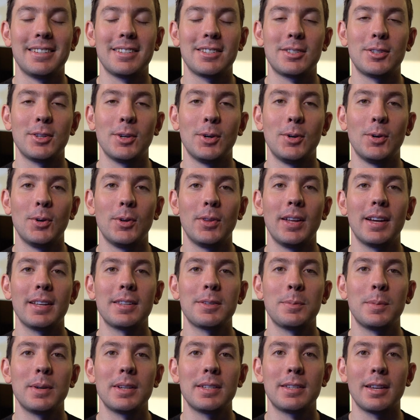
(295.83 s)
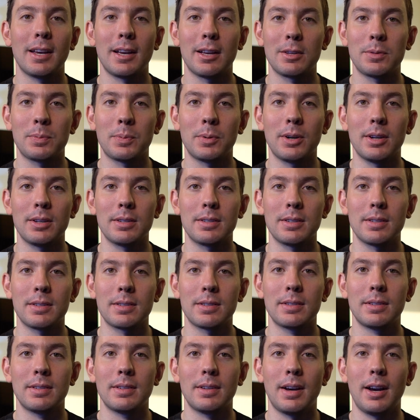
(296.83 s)
So that's my sales
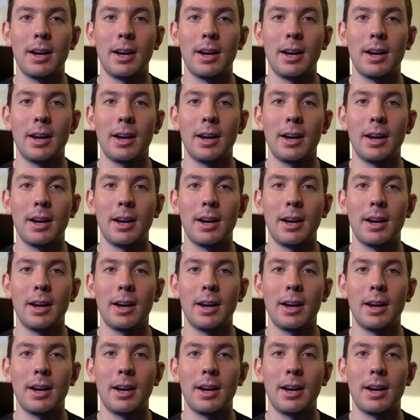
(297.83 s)
process.